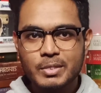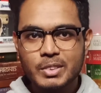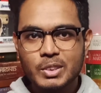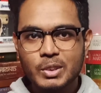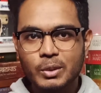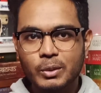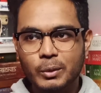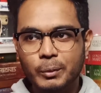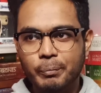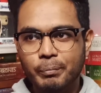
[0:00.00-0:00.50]

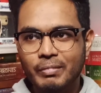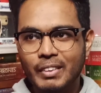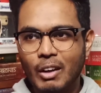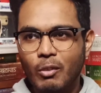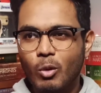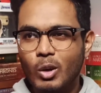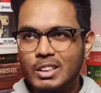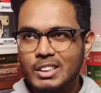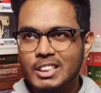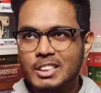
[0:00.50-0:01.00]
So I
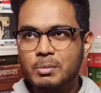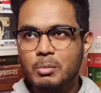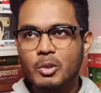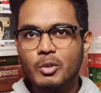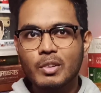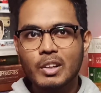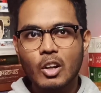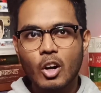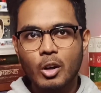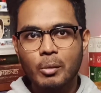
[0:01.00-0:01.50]
watched this
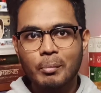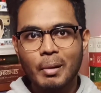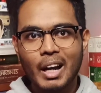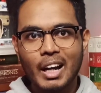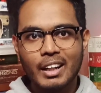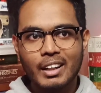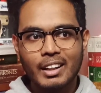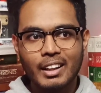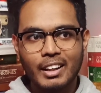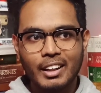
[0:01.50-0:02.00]
movie long
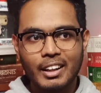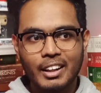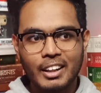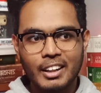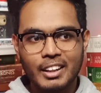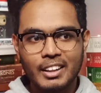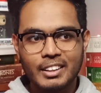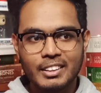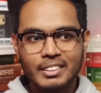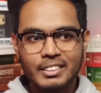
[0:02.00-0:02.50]
back,
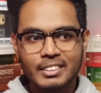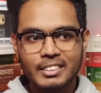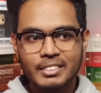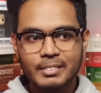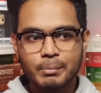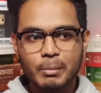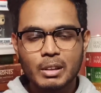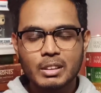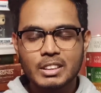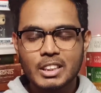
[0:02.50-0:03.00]

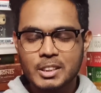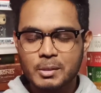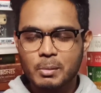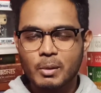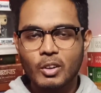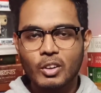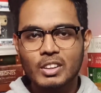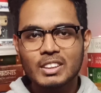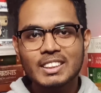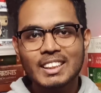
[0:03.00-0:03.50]
and just
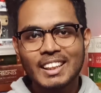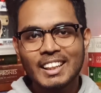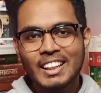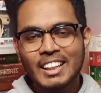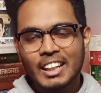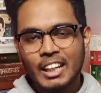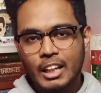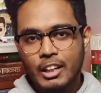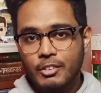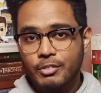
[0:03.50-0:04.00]
because
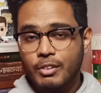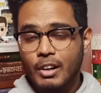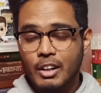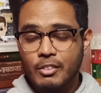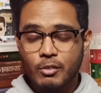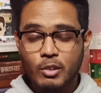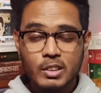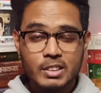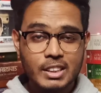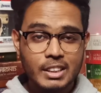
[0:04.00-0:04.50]

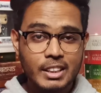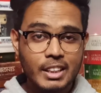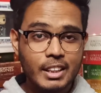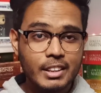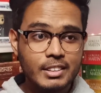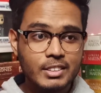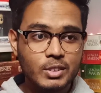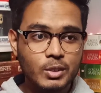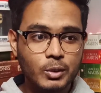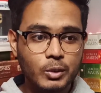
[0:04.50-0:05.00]
Irfan was in
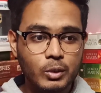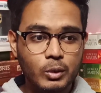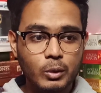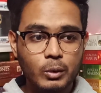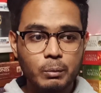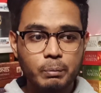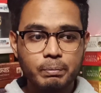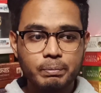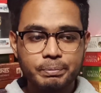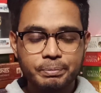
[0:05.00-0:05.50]
it,
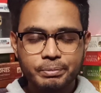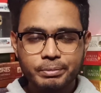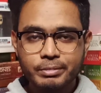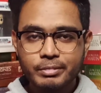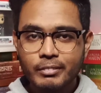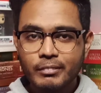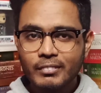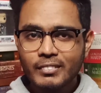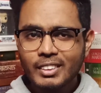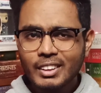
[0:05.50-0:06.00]
so
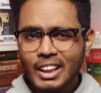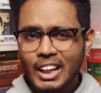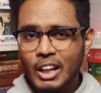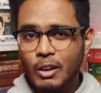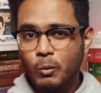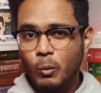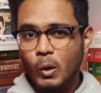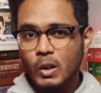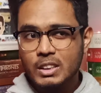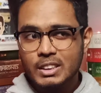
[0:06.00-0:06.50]

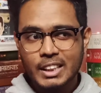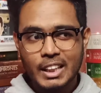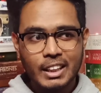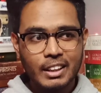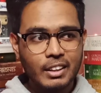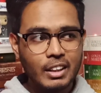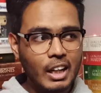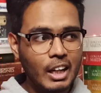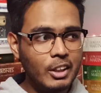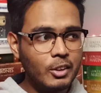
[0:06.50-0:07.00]
I watched,
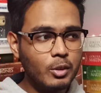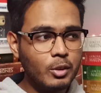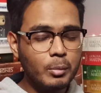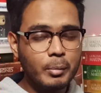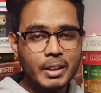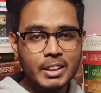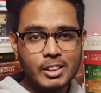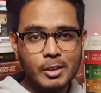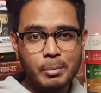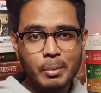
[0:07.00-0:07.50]
and I know
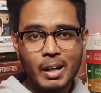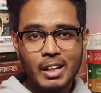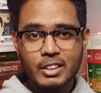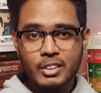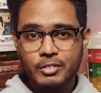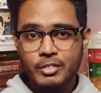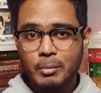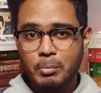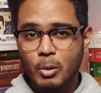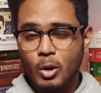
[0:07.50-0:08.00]
major part
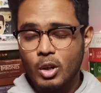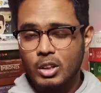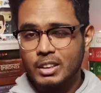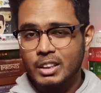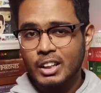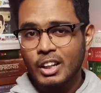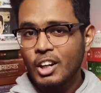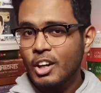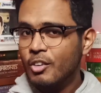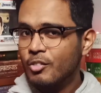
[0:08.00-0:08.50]
of the plot
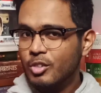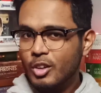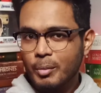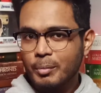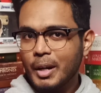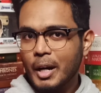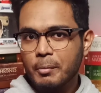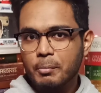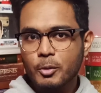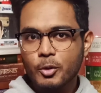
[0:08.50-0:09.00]

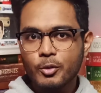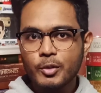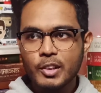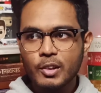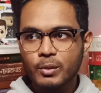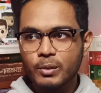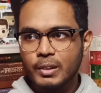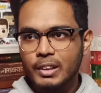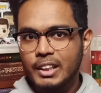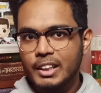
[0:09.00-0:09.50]
from that
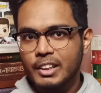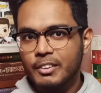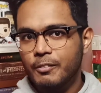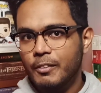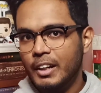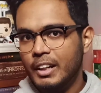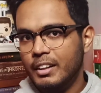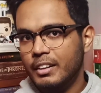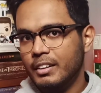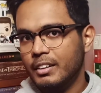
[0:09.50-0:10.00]
movie only.
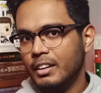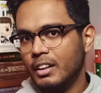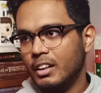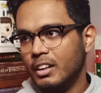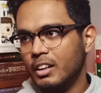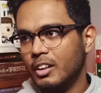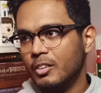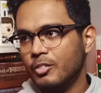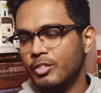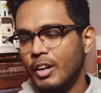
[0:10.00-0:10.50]
When
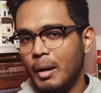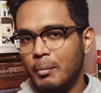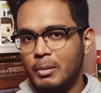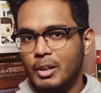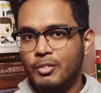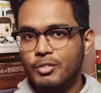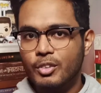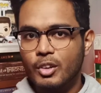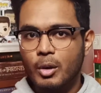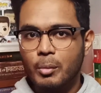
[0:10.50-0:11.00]
a
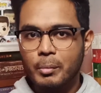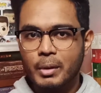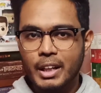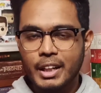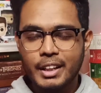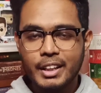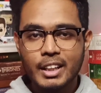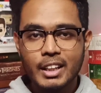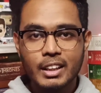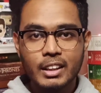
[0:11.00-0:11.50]
family from
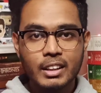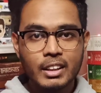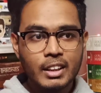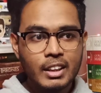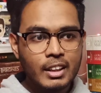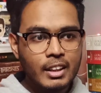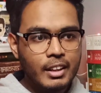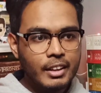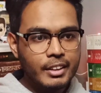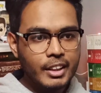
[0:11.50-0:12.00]
India
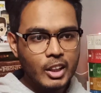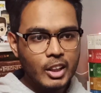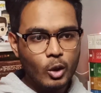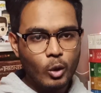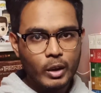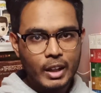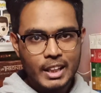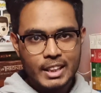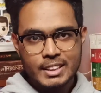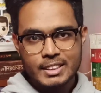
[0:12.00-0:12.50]

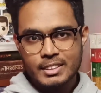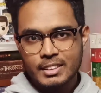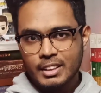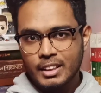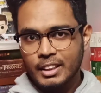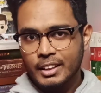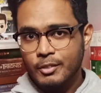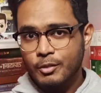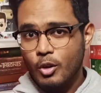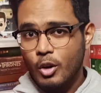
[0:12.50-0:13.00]
relocates
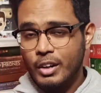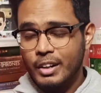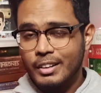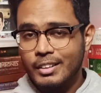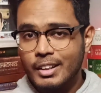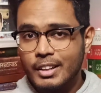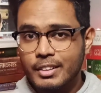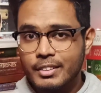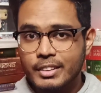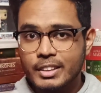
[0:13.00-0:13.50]
in a foreign
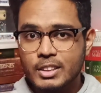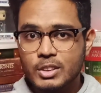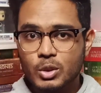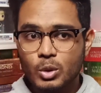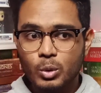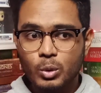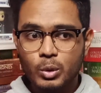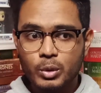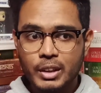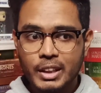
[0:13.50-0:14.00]
country,
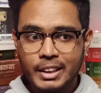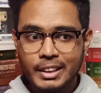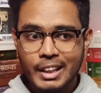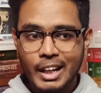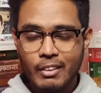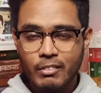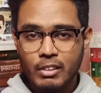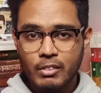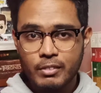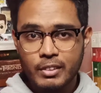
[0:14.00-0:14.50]
so they
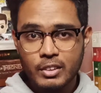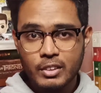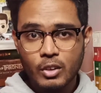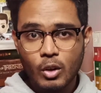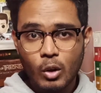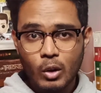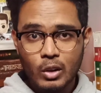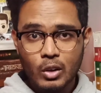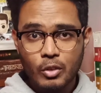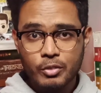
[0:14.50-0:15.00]
travel with
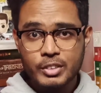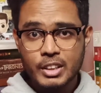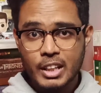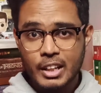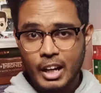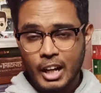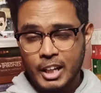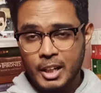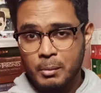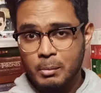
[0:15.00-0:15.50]
all of
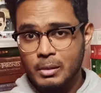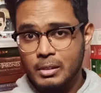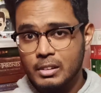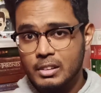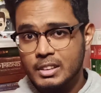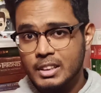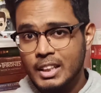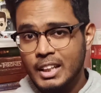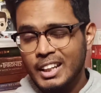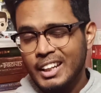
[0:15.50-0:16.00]
their
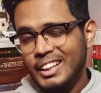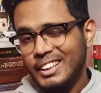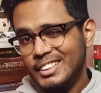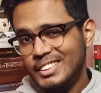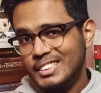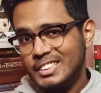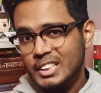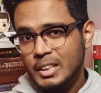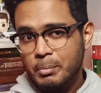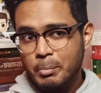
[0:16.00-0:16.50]
animals in
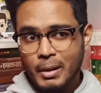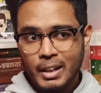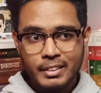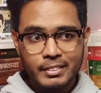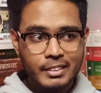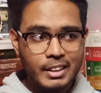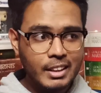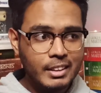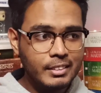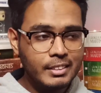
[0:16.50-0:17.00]
a ship,
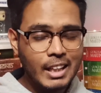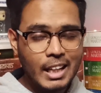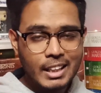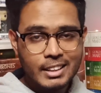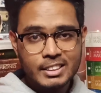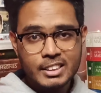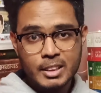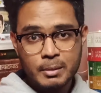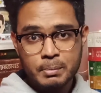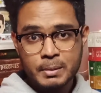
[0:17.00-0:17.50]
and then
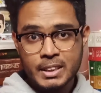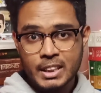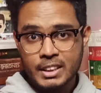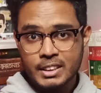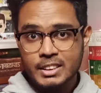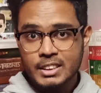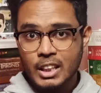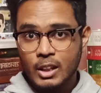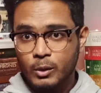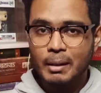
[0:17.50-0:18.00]
that ship
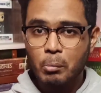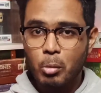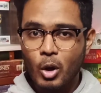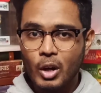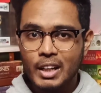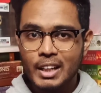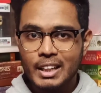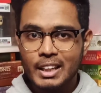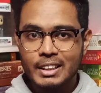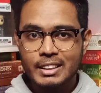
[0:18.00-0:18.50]
sinks down.
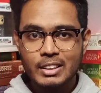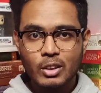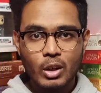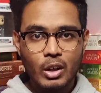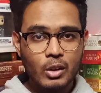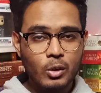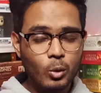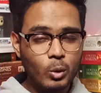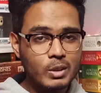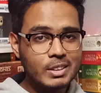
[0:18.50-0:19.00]
Boy
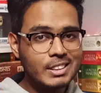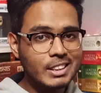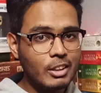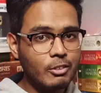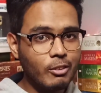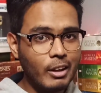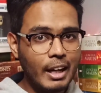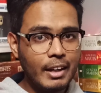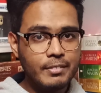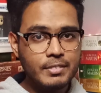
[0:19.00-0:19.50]
alone
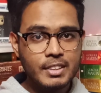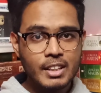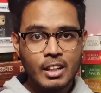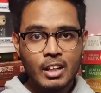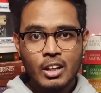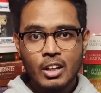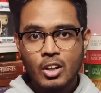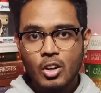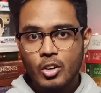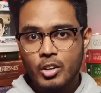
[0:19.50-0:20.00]
survives
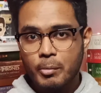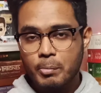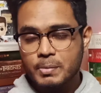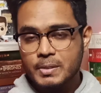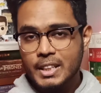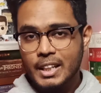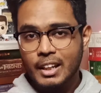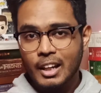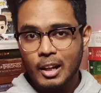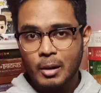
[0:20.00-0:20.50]
on a
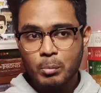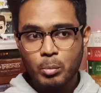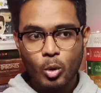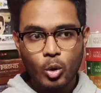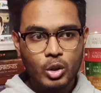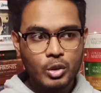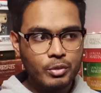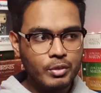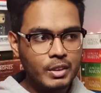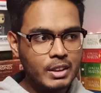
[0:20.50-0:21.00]
single
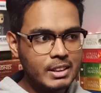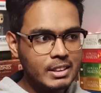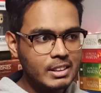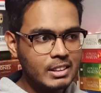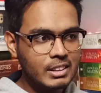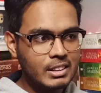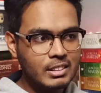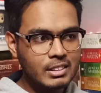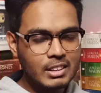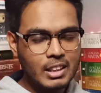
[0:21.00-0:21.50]
boat with
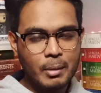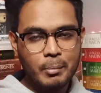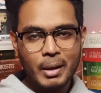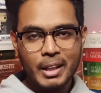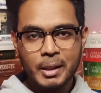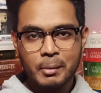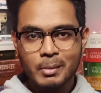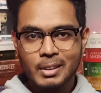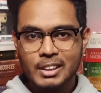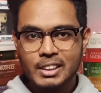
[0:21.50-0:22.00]
some
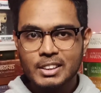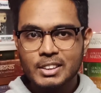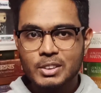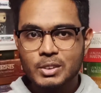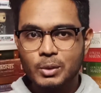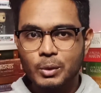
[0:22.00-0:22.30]
animals.